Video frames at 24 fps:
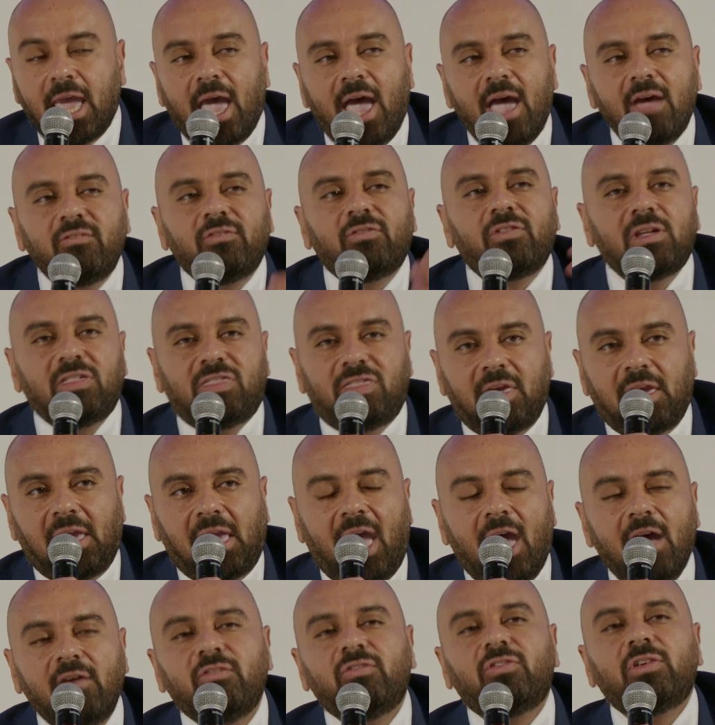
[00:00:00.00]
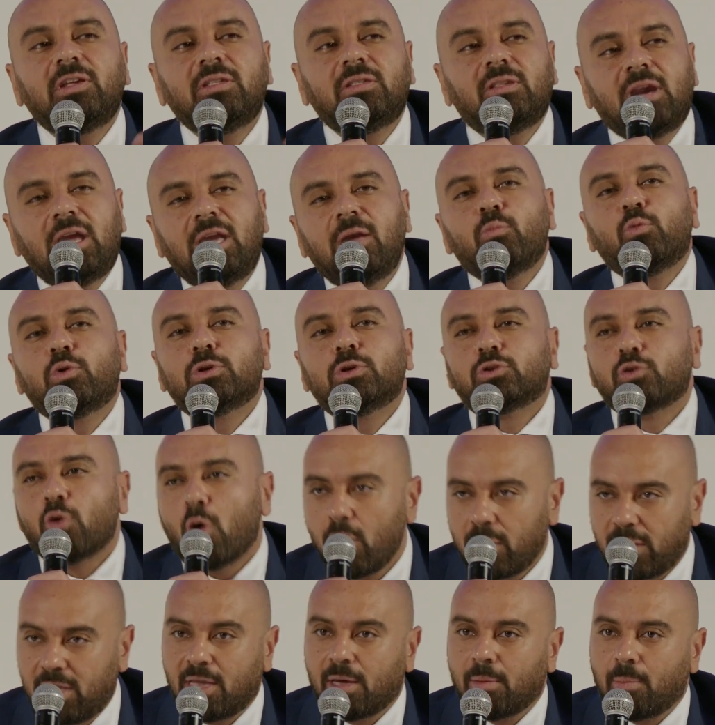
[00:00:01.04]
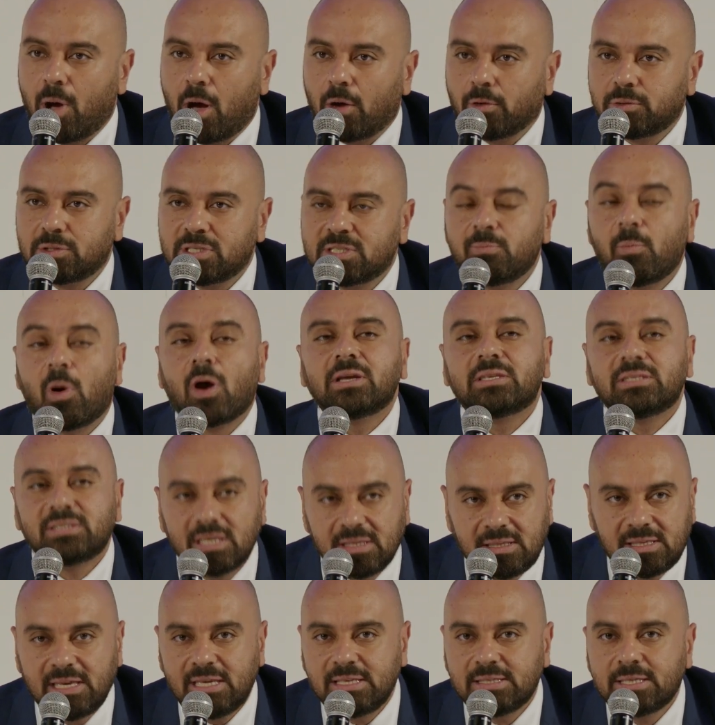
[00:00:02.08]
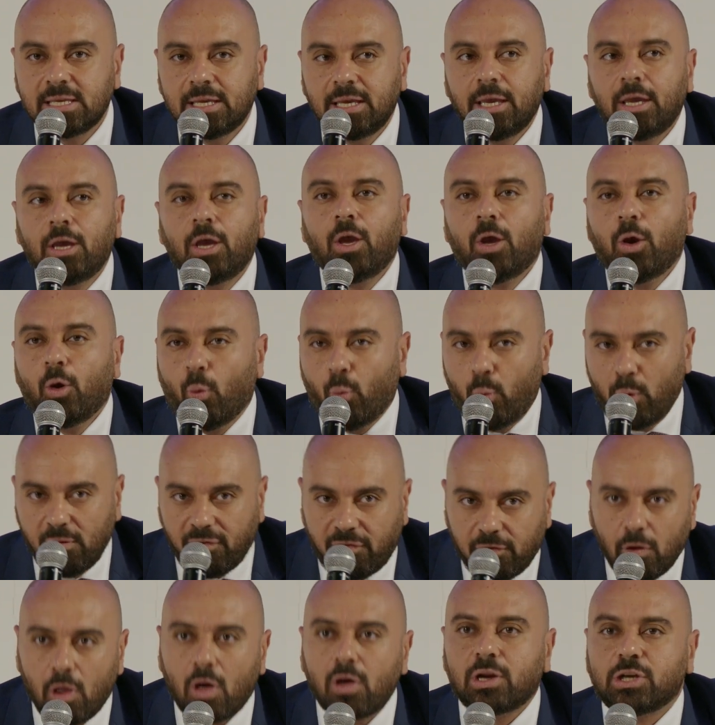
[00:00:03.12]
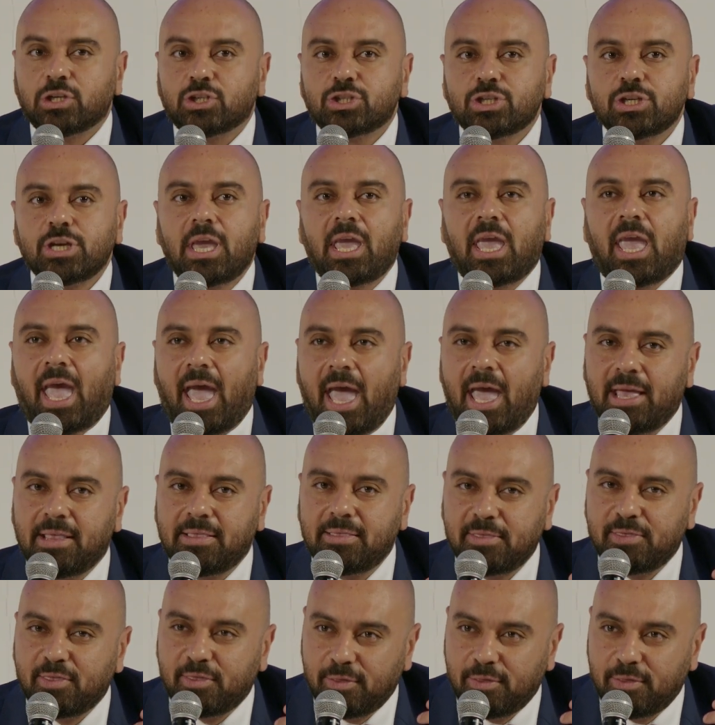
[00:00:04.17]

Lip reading: Everything, every dream we're talking about, smart cities will flourish and